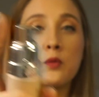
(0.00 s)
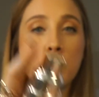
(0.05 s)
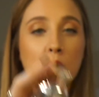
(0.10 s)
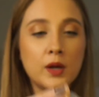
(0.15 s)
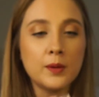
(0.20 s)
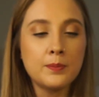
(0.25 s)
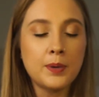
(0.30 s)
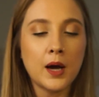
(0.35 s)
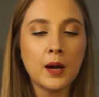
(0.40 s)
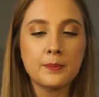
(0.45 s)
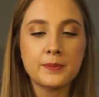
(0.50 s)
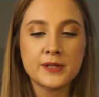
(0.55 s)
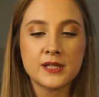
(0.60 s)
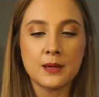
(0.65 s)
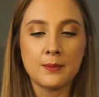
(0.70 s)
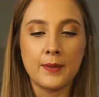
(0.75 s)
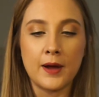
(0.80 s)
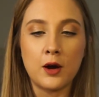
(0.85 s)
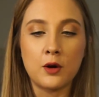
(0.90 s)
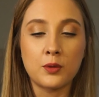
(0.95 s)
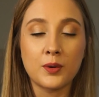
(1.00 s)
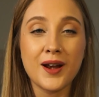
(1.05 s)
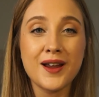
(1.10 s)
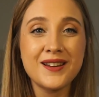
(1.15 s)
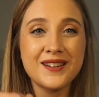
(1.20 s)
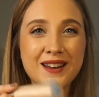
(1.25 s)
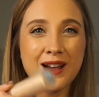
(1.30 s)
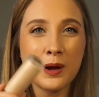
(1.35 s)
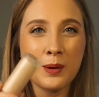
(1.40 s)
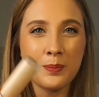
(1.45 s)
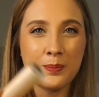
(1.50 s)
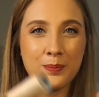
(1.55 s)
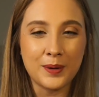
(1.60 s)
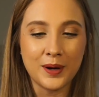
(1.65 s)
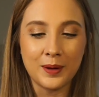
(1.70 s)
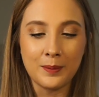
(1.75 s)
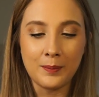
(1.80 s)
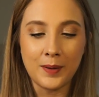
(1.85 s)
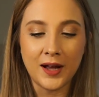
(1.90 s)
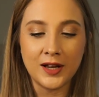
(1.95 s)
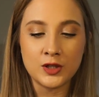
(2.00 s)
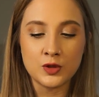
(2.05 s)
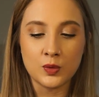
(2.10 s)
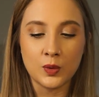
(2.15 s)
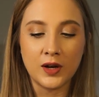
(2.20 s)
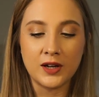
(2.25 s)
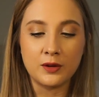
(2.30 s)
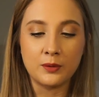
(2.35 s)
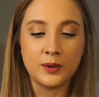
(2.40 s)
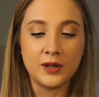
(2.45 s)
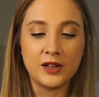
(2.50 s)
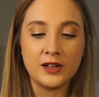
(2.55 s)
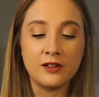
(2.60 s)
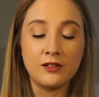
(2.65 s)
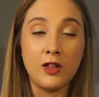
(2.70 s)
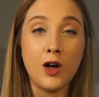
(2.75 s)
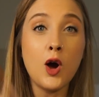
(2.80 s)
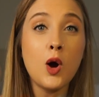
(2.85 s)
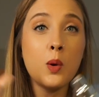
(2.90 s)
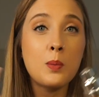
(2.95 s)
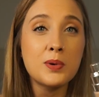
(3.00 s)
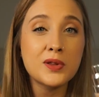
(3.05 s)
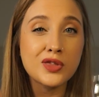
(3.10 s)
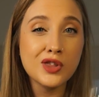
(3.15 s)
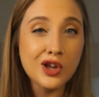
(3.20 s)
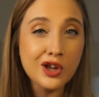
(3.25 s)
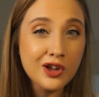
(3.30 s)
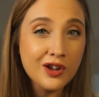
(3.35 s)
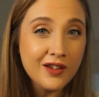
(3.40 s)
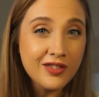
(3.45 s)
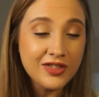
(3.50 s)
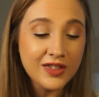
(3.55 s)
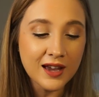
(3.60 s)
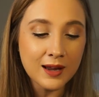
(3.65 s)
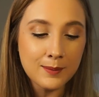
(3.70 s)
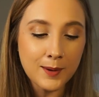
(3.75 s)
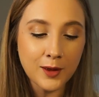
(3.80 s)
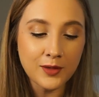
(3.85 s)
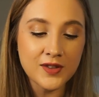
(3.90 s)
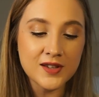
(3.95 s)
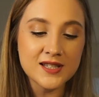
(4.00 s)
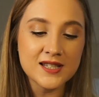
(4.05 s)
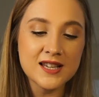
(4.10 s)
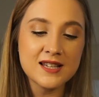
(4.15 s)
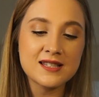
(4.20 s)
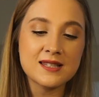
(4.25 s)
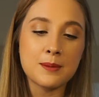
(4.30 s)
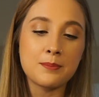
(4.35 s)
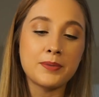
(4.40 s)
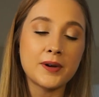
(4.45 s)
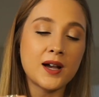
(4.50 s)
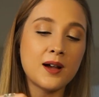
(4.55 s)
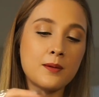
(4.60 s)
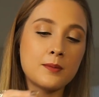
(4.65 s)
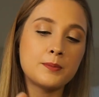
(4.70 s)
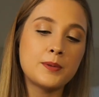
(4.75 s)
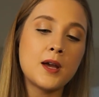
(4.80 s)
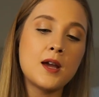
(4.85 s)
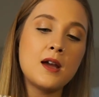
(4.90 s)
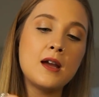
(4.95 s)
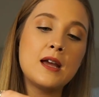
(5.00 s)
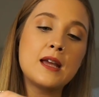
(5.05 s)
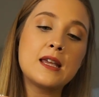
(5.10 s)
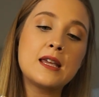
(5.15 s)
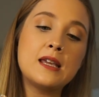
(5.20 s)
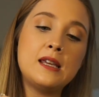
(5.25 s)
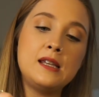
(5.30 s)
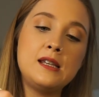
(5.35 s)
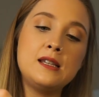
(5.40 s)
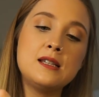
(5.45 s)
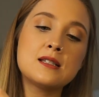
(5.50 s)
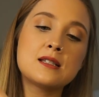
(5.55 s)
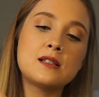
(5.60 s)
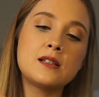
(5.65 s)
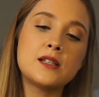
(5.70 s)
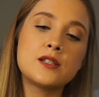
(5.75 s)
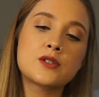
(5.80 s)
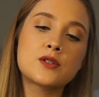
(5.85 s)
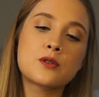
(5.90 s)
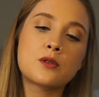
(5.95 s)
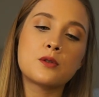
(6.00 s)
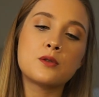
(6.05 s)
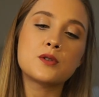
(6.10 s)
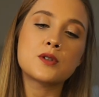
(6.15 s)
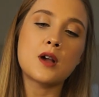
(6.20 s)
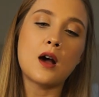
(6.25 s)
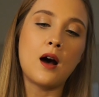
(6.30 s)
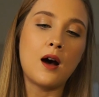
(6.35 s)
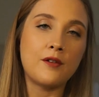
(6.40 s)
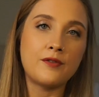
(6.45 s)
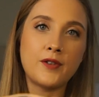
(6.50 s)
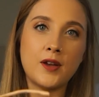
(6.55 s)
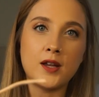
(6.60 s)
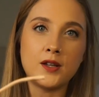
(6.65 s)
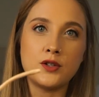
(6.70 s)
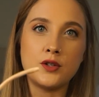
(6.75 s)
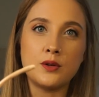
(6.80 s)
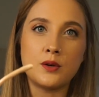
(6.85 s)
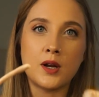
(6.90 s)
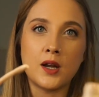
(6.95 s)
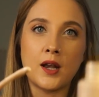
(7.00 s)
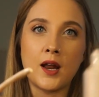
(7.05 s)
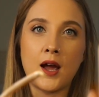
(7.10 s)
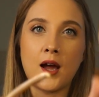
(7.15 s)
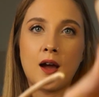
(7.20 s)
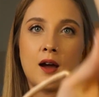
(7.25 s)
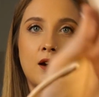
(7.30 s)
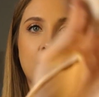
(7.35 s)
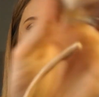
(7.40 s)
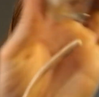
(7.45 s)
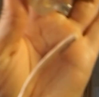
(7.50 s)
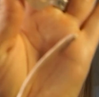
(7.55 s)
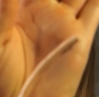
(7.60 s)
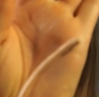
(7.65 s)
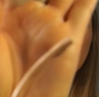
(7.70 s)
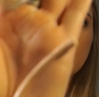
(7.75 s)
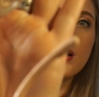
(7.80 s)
would pump some out right now, but mine's running really low. But the good thing about this is the pump easily screws off, and you can have